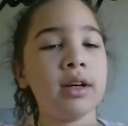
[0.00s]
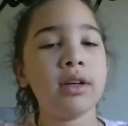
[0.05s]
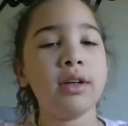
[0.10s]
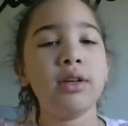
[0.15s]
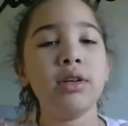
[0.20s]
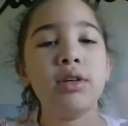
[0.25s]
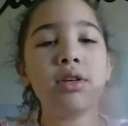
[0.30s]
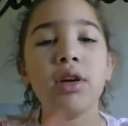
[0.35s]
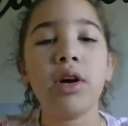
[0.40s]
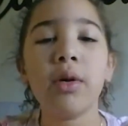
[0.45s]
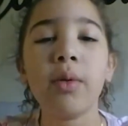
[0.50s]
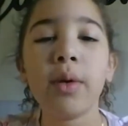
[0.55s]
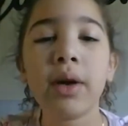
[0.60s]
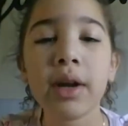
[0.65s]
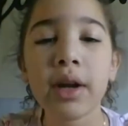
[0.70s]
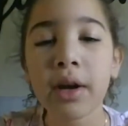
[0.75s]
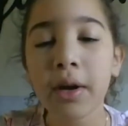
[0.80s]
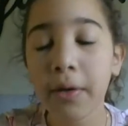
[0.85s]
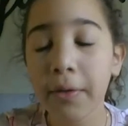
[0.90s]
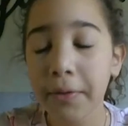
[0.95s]
You don't
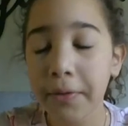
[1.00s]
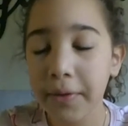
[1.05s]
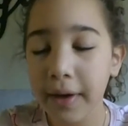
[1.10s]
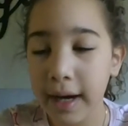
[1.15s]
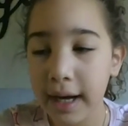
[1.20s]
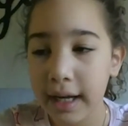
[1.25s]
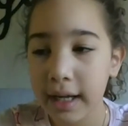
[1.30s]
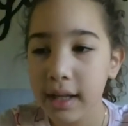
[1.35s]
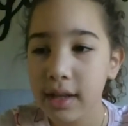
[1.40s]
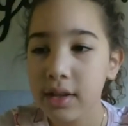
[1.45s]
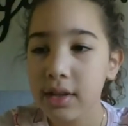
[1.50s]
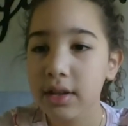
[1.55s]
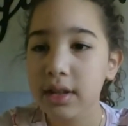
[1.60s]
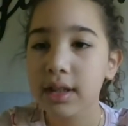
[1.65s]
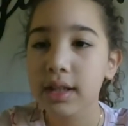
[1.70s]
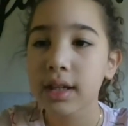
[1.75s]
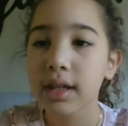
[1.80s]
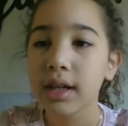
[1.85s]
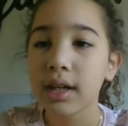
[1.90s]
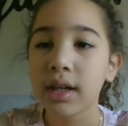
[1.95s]
want to go
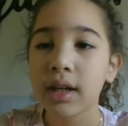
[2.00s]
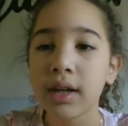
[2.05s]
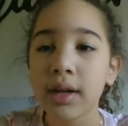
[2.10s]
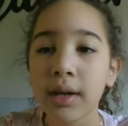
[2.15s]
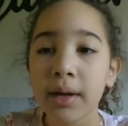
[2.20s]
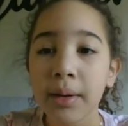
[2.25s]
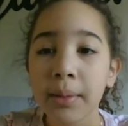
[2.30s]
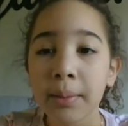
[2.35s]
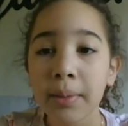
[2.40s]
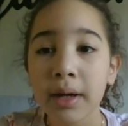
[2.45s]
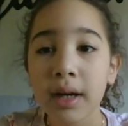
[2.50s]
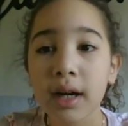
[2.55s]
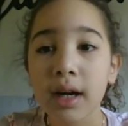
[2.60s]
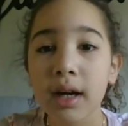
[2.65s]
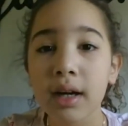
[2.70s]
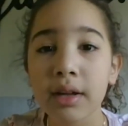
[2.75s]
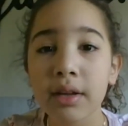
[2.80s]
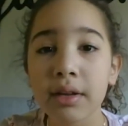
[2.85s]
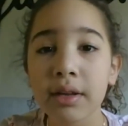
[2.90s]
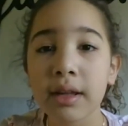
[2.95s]
fast
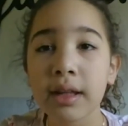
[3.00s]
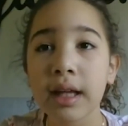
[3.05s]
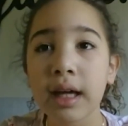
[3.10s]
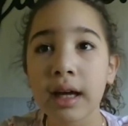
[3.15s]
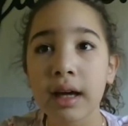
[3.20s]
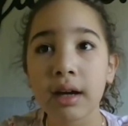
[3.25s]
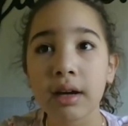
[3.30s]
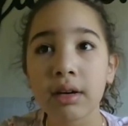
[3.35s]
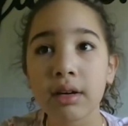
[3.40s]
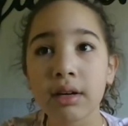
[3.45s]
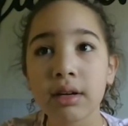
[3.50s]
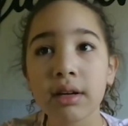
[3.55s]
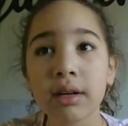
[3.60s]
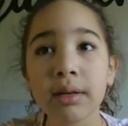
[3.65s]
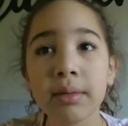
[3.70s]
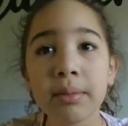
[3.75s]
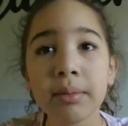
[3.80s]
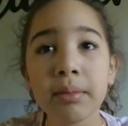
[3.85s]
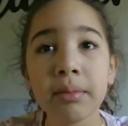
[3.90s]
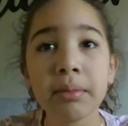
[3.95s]
because that
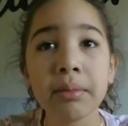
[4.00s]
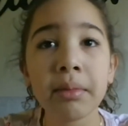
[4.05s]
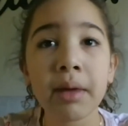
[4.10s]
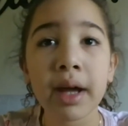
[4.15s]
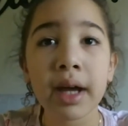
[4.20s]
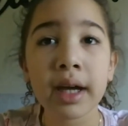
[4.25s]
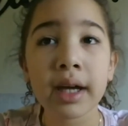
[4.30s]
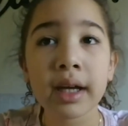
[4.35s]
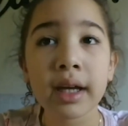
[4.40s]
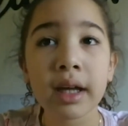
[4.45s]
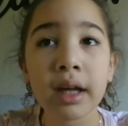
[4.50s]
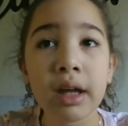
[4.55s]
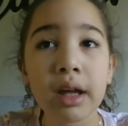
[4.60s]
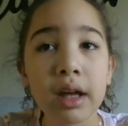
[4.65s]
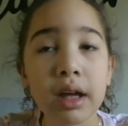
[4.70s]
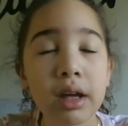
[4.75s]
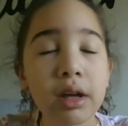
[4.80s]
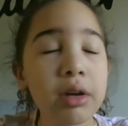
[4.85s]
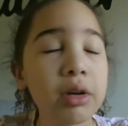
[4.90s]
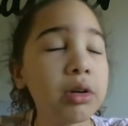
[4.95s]
could make
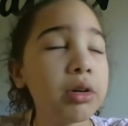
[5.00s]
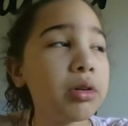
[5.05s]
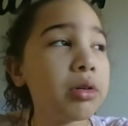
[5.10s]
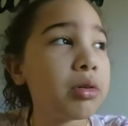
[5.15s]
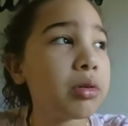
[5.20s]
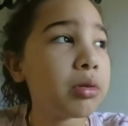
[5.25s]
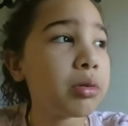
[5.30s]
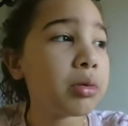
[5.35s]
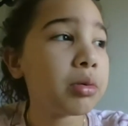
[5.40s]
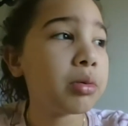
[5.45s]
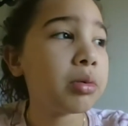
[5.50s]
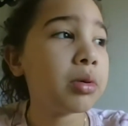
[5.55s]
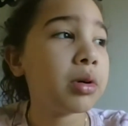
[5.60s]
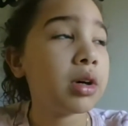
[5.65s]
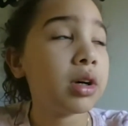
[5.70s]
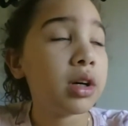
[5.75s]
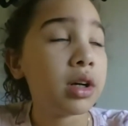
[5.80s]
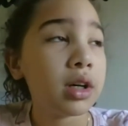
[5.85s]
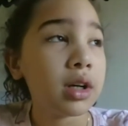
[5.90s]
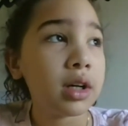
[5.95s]
you
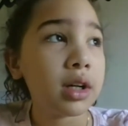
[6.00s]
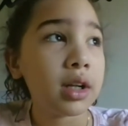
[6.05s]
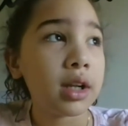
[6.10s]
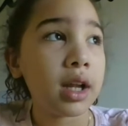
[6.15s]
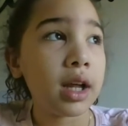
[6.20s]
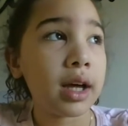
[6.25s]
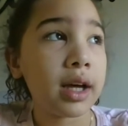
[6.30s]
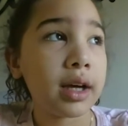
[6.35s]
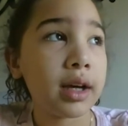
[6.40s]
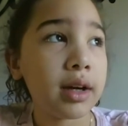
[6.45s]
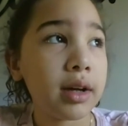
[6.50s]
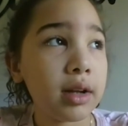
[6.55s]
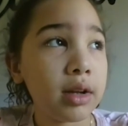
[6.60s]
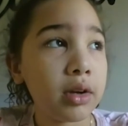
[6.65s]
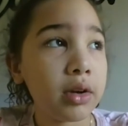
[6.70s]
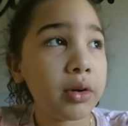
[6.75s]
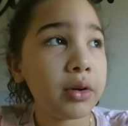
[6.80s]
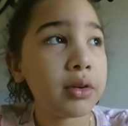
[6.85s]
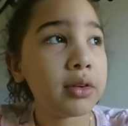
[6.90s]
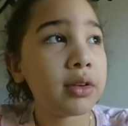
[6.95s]
like
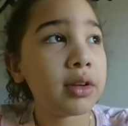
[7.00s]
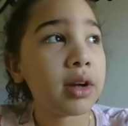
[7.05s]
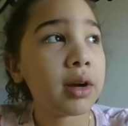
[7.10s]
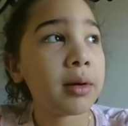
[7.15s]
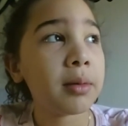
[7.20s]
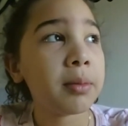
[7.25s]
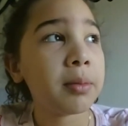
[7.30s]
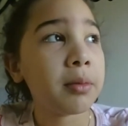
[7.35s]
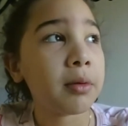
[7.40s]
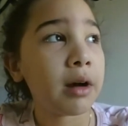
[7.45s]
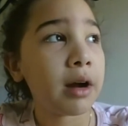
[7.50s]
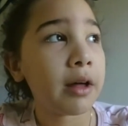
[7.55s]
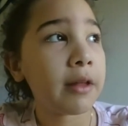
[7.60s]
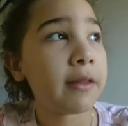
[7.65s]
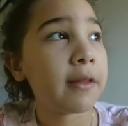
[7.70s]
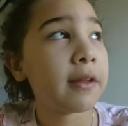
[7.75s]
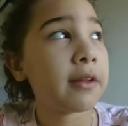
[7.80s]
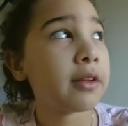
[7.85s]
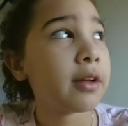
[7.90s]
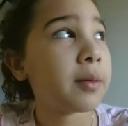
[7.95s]
lose your
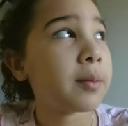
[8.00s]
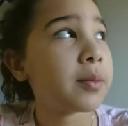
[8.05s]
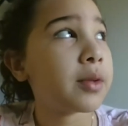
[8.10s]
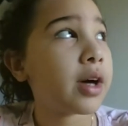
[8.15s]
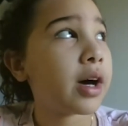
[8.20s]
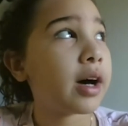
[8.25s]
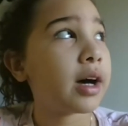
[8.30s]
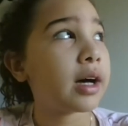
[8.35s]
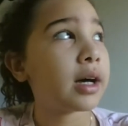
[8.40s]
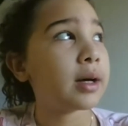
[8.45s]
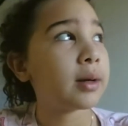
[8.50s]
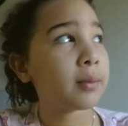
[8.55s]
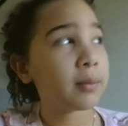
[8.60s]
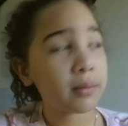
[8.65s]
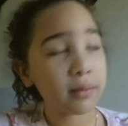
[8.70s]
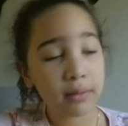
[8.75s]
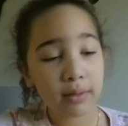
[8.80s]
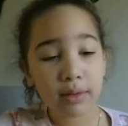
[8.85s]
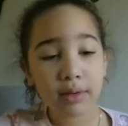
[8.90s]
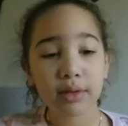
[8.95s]
breath
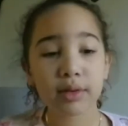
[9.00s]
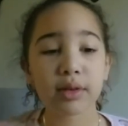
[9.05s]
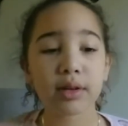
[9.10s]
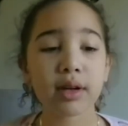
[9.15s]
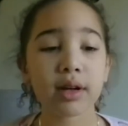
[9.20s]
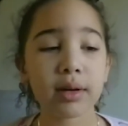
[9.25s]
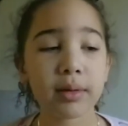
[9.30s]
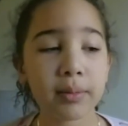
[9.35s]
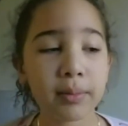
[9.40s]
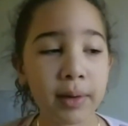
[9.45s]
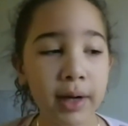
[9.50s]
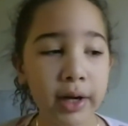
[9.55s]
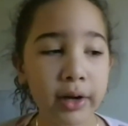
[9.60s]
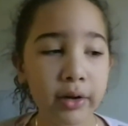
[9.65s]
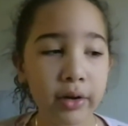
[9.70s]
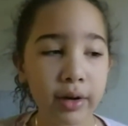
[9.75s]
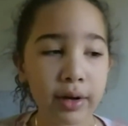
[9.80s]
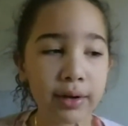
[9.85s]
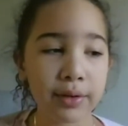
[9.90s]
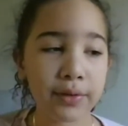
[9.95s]
sometimes by
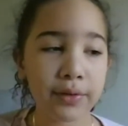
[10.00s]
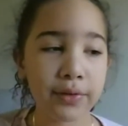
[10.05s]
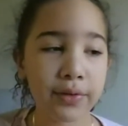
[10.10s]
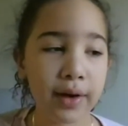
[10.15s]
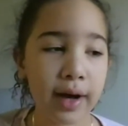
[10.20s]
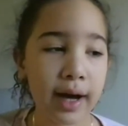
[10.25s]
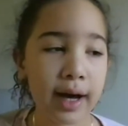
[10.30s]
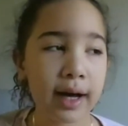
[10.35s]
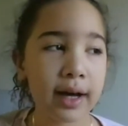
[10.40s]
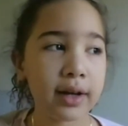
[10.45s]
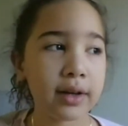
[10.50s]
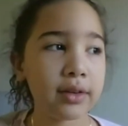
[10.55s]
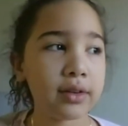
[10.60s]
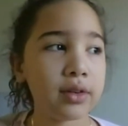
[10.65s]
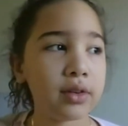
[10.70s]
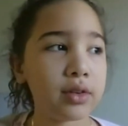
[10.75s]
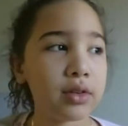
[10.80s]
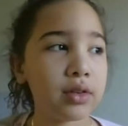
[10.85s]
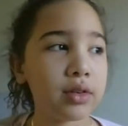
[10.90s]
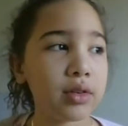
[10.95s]
going
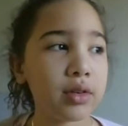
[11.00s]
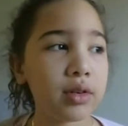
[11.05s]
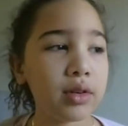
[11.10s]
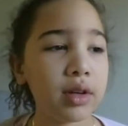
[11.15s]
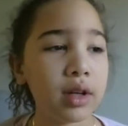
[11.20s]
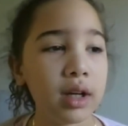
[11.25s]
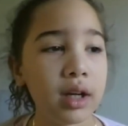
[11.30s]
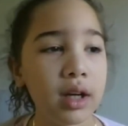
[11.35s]
fast.